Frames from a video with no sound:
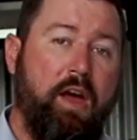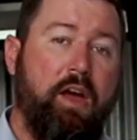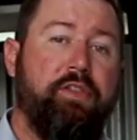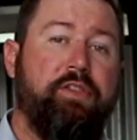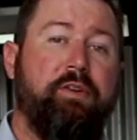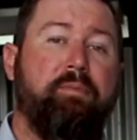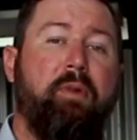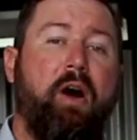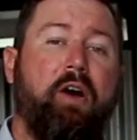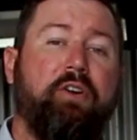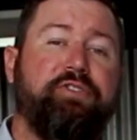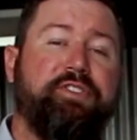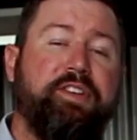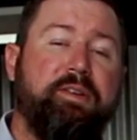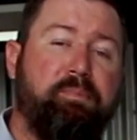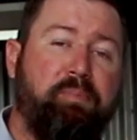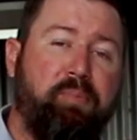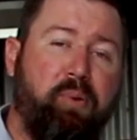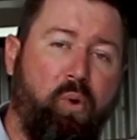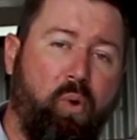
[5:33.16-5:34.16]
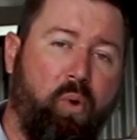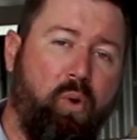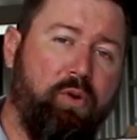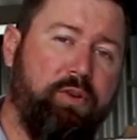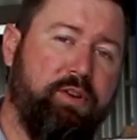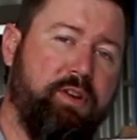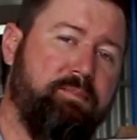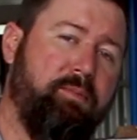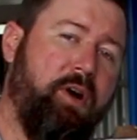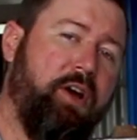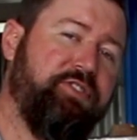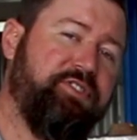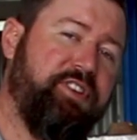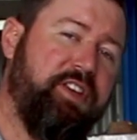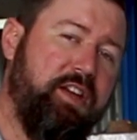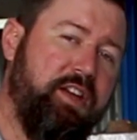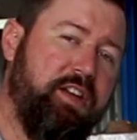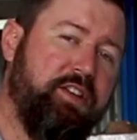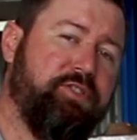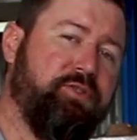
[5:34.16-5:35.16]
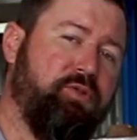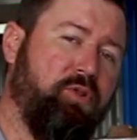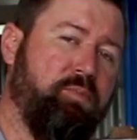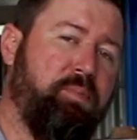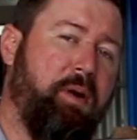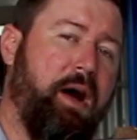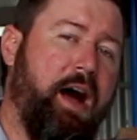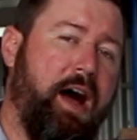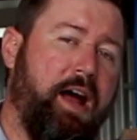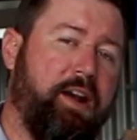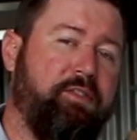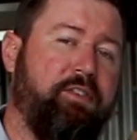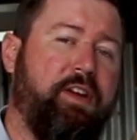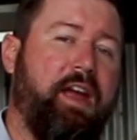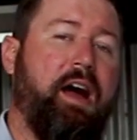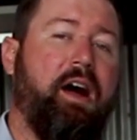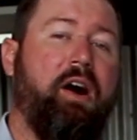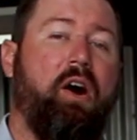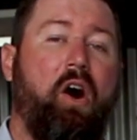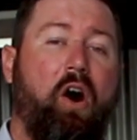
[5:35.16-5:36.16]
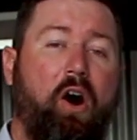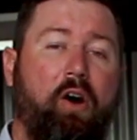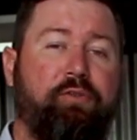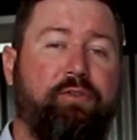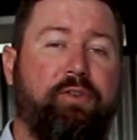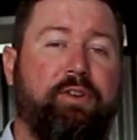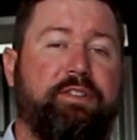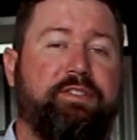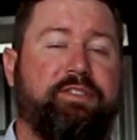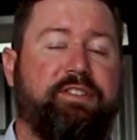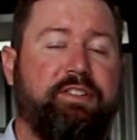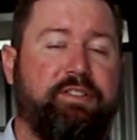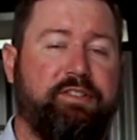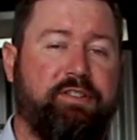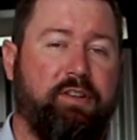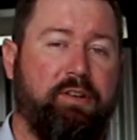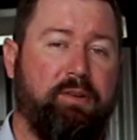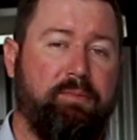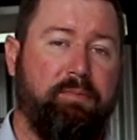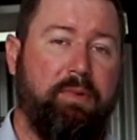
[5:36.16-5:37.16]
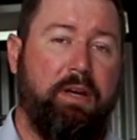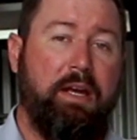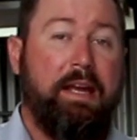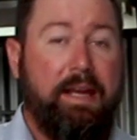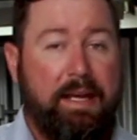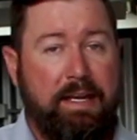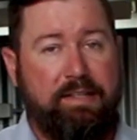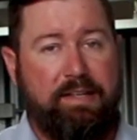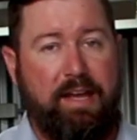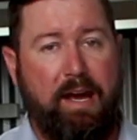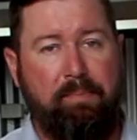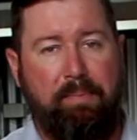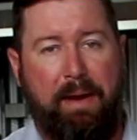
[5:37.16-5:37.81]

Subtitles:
The most important and most integral part of our off-grid system is our